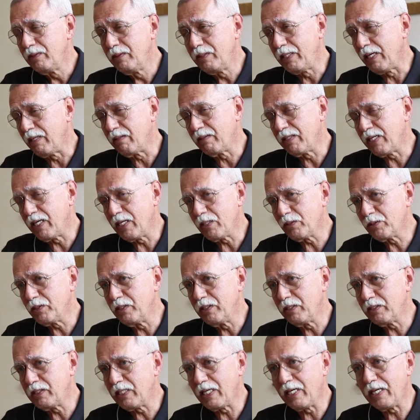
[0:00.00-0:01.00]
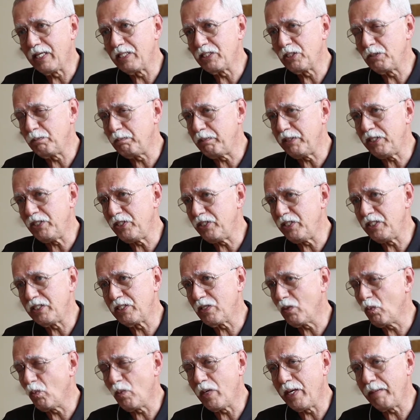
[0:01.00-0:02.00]
10,000 entire species
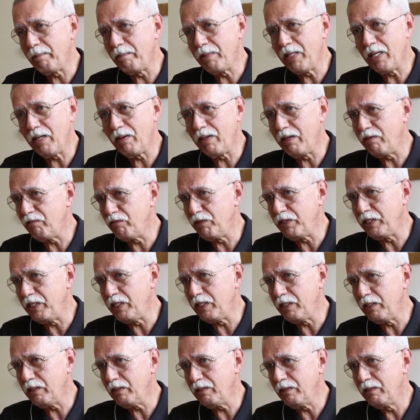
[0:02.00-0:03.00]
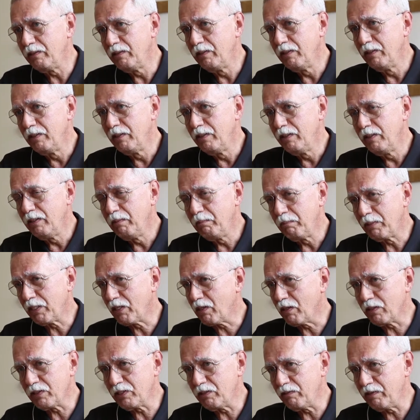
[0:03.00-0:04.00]
are wiped out every year
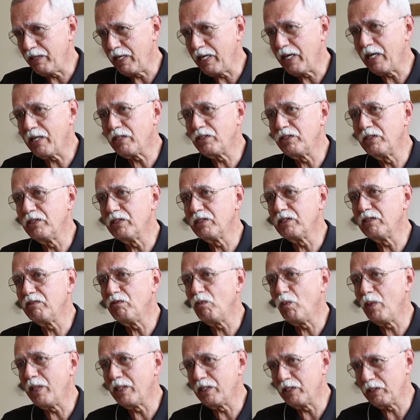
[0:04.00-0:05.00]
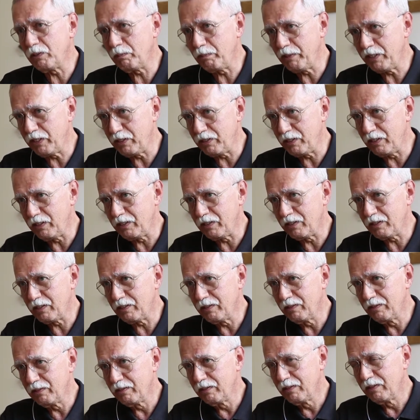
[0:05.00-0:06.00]
because of the actions of one species.
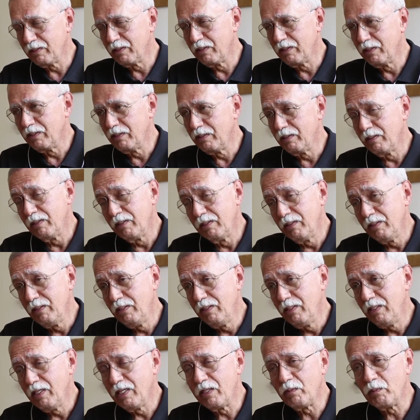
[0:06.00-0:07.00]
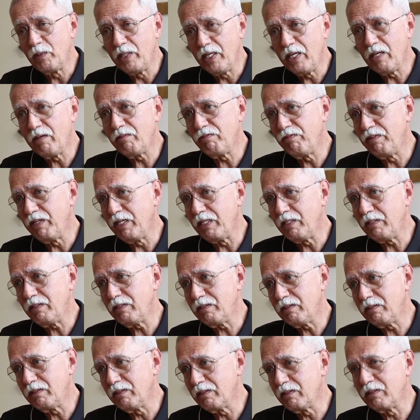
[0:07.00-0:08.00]
And we now
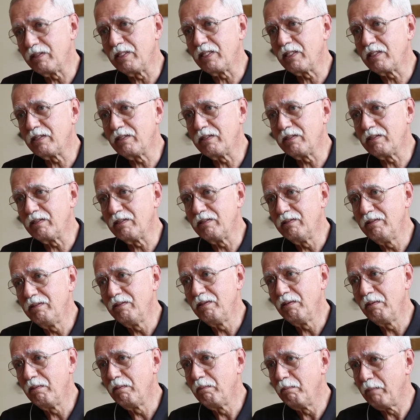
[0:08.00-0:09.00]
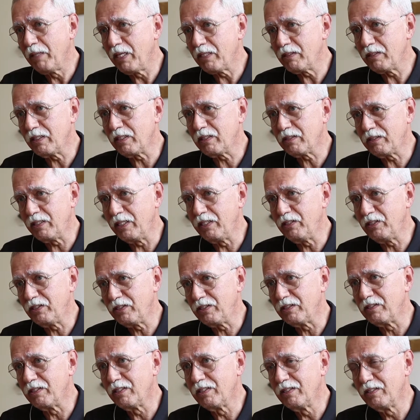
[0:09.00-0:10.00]
face the sixth mass
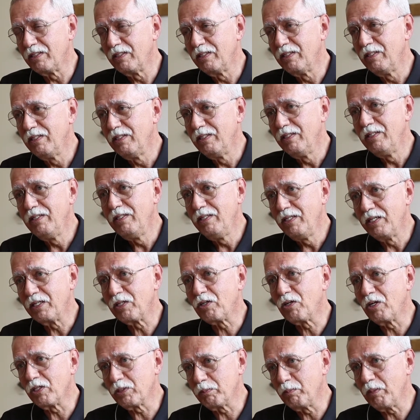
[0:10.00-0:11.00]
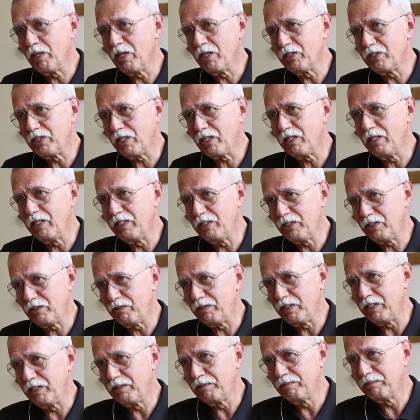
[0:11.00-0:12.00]
extinction in cosmological
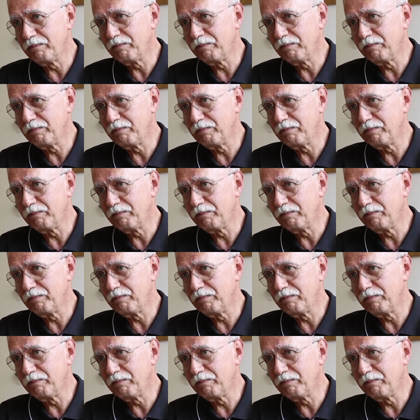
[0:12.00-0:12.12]
history.